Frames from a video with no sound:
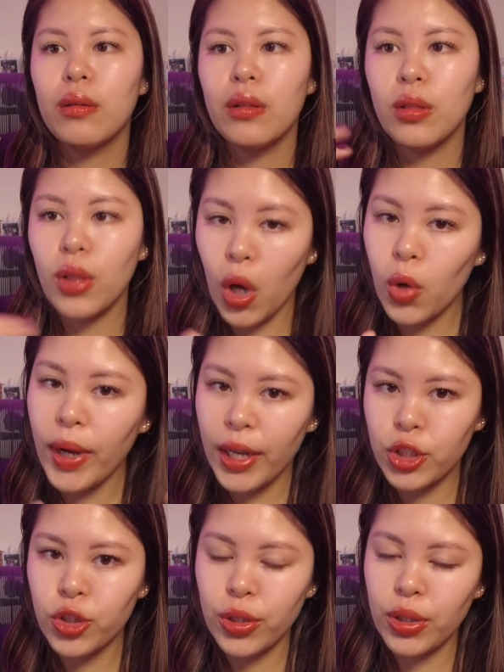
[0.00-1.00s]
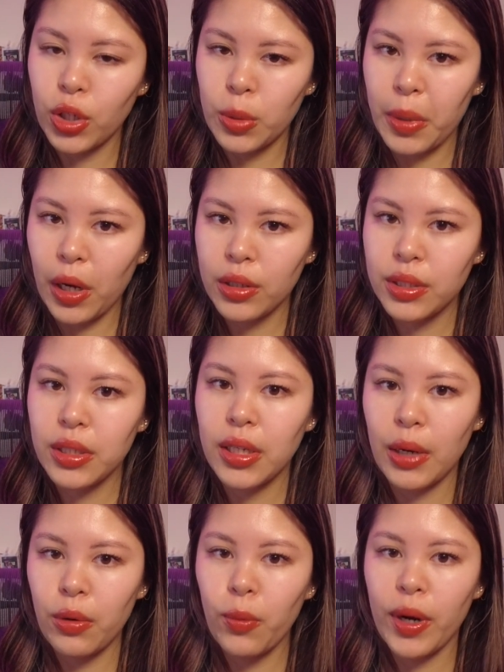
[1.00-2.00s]
low entry litter box, and
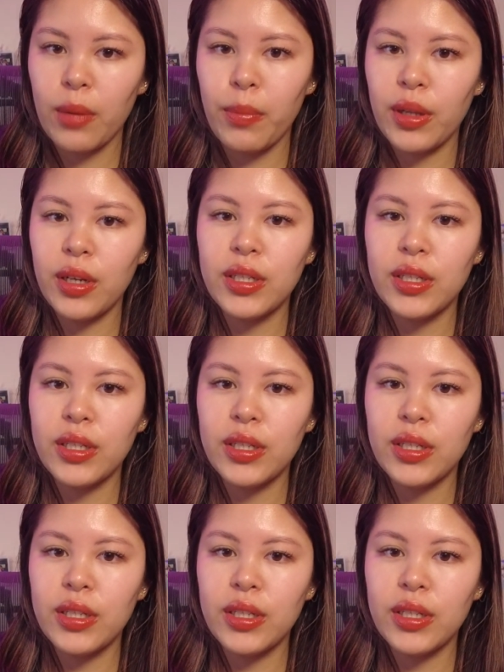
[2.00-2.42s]
I will recommend